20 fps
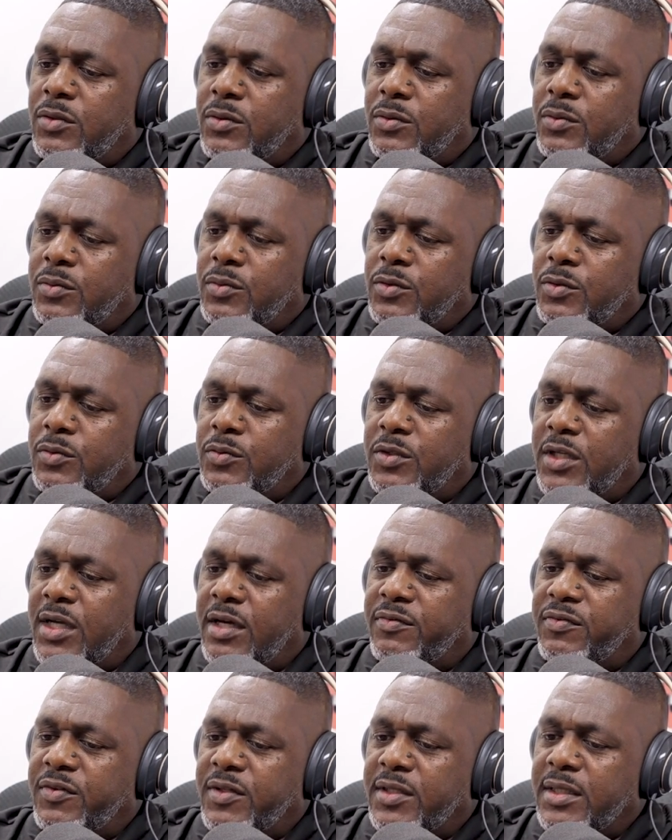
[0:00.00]
you
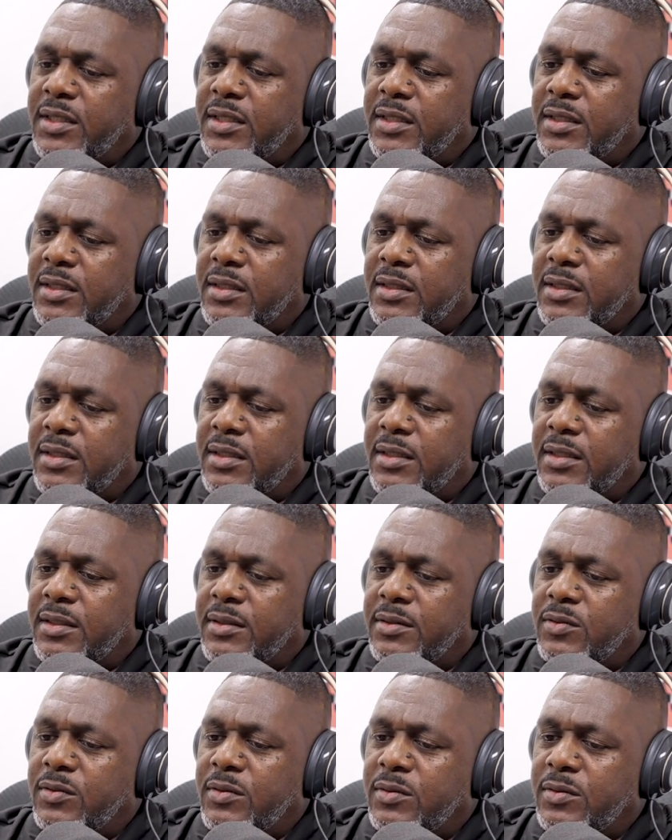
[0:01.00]
definitely
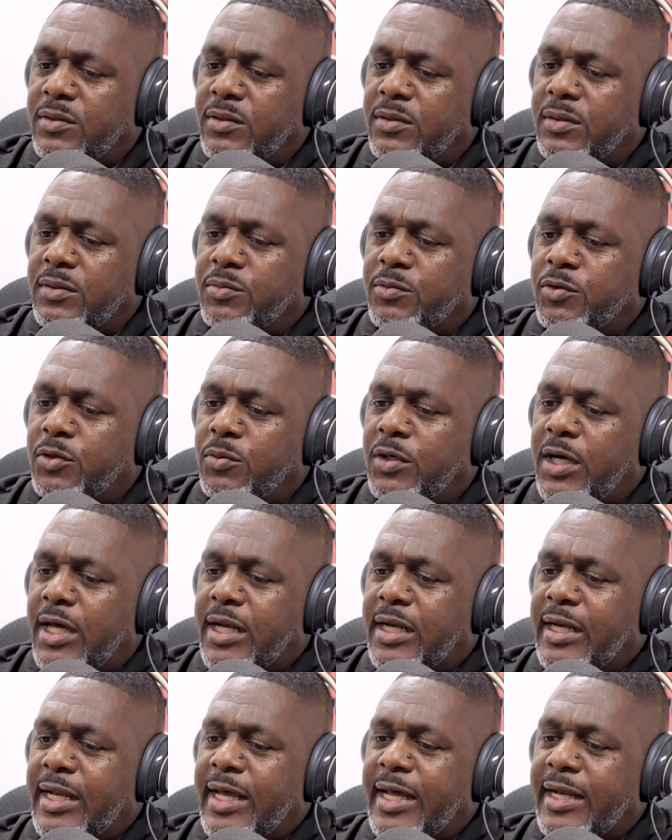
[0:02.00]
you threw
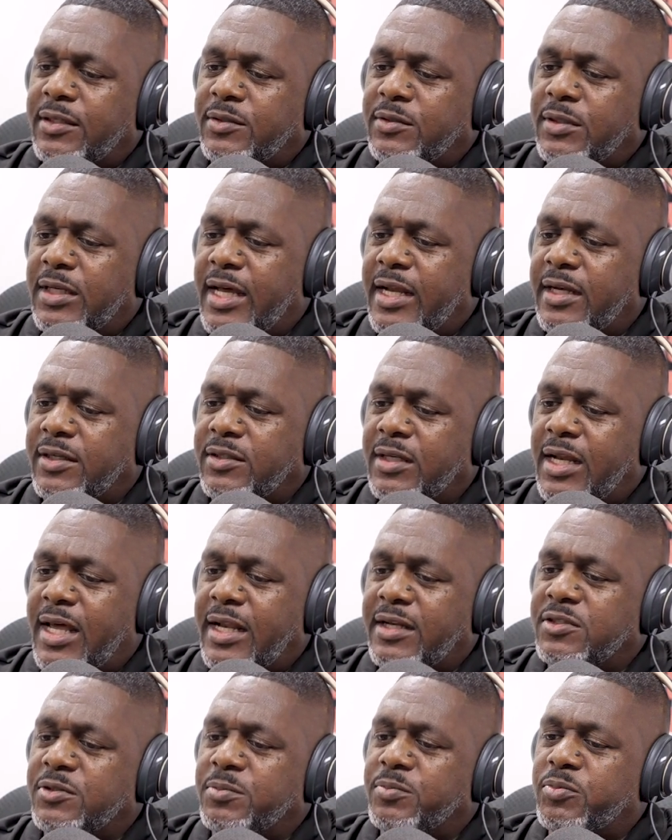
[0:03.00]
out a
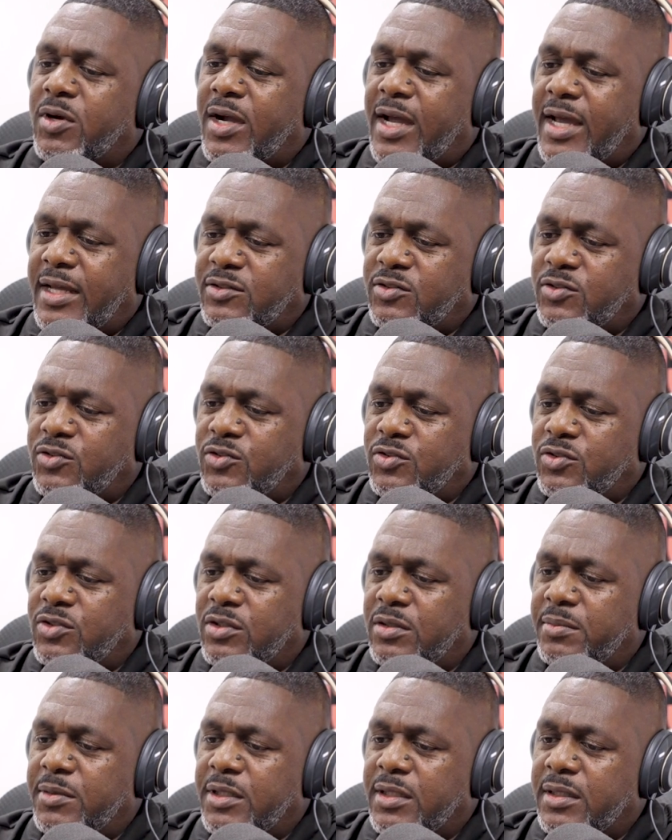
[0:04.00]
lot of surprises
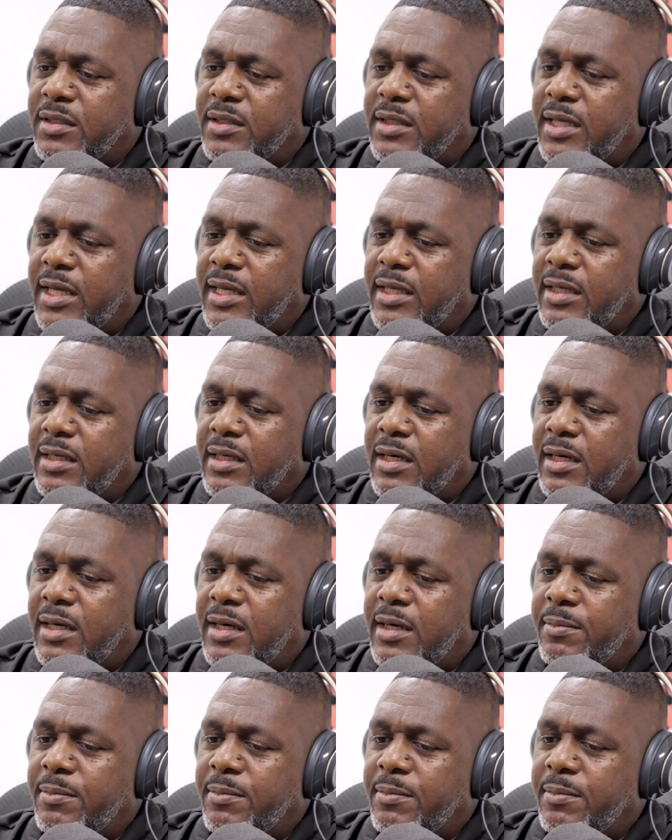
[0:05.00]
to me today.